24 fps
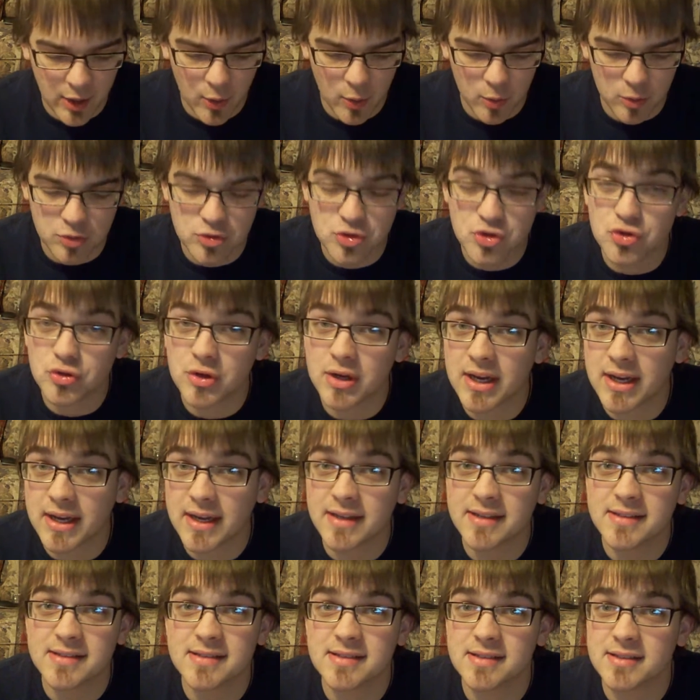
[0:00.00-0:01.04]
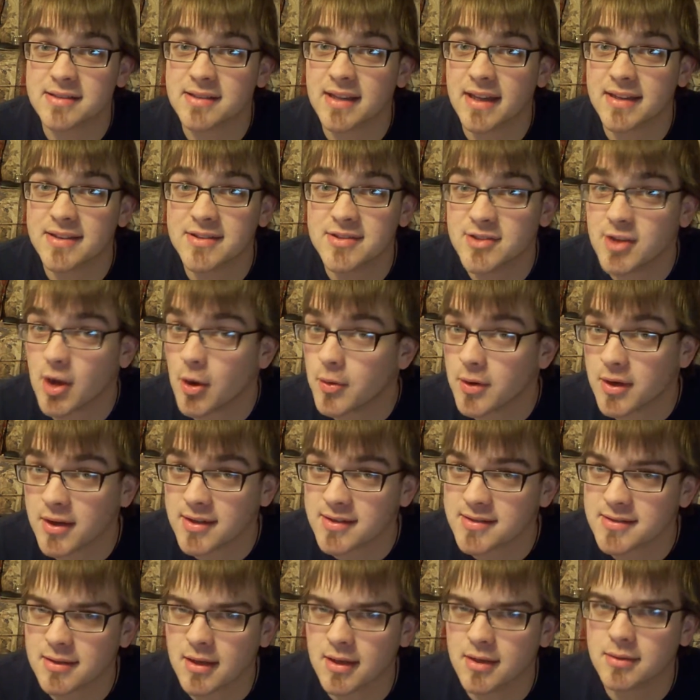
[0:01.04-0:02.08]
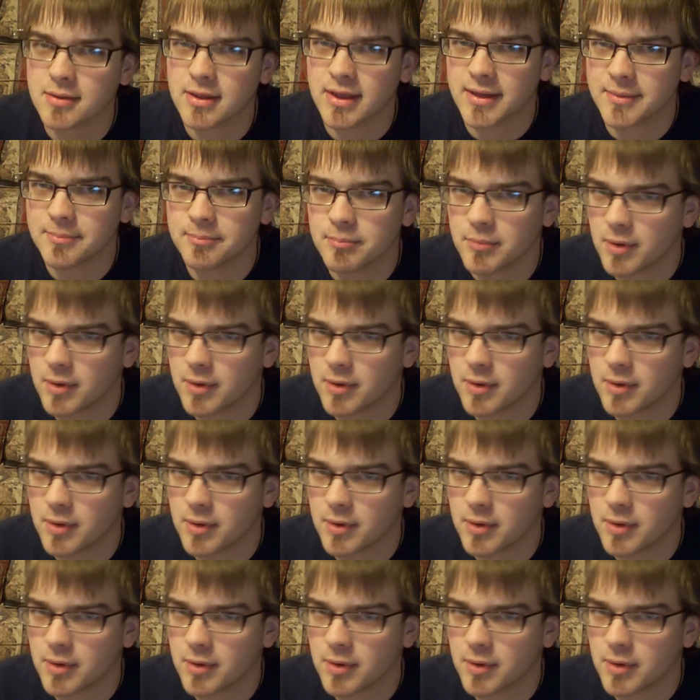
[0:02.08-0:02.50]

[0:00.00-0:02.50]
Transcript: or drinks, is like sodas, not like,